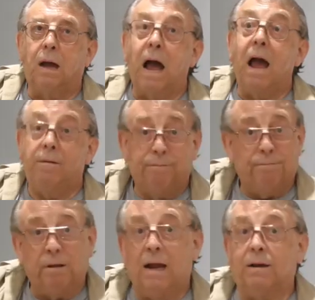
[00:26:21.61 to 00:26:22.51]
I have
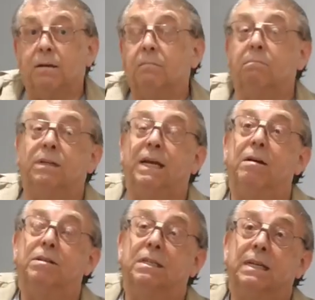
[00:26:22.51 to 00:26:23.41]
had
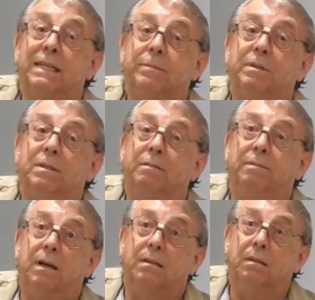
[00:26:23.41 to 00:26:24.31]
carer's assessment. In
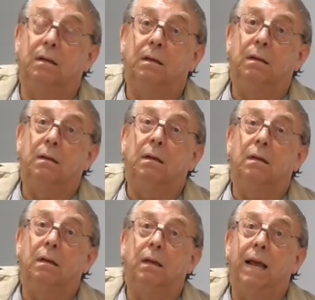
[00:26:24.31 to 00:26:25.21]
fact,
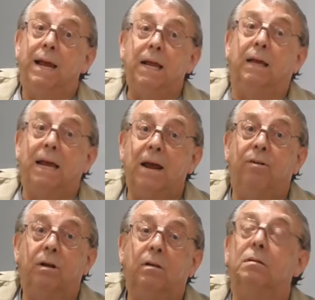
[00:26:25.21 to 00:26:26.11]
any
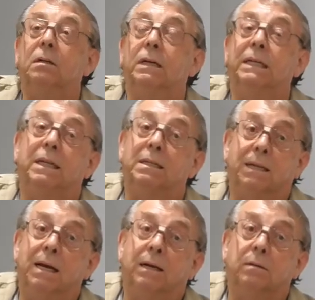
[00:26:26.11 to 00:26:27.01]
carer is
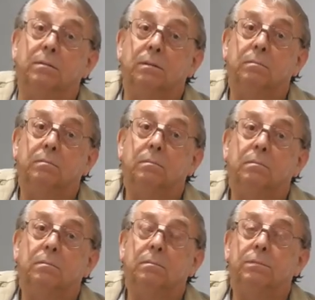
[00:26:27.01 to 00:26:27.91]
entitled
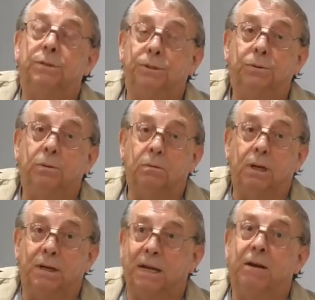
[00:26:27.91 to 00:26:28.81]
to
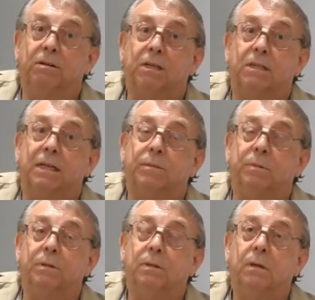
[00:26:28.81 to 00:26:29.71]
a carer's
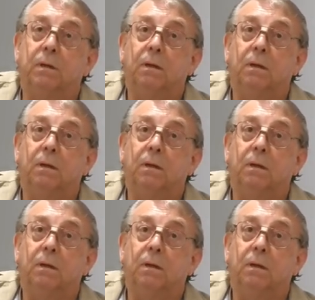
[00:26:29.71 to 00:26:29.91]
assessment.